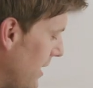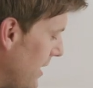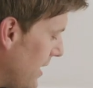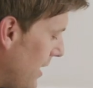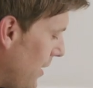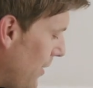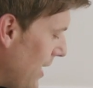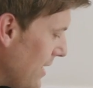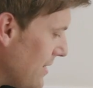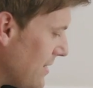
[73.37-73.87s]

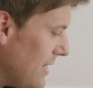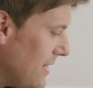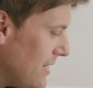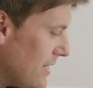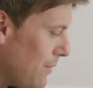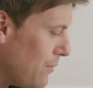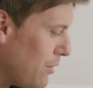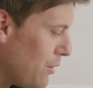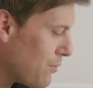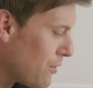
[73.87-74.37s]
Now, as the
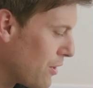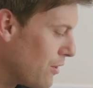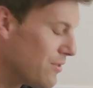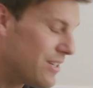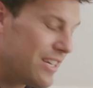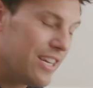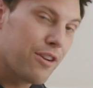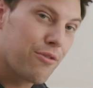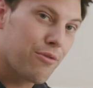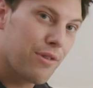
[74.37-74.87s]
W Pro
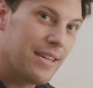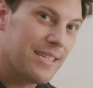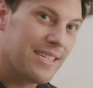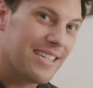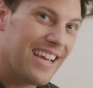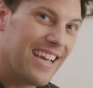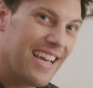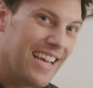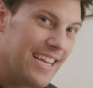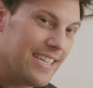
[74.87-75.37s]

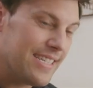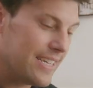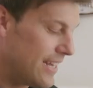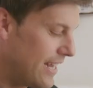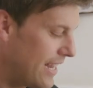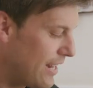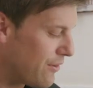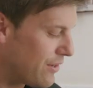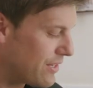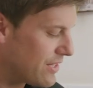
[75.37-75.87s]
degreaser is
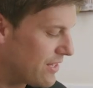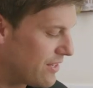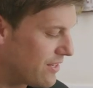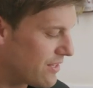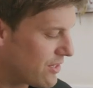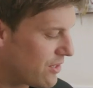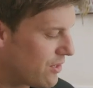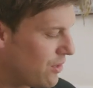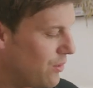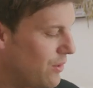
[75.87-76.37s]
an
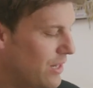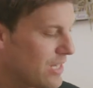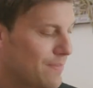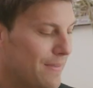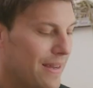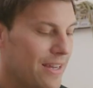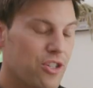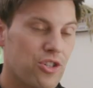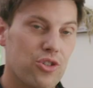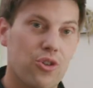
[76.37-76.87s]
irritant, always make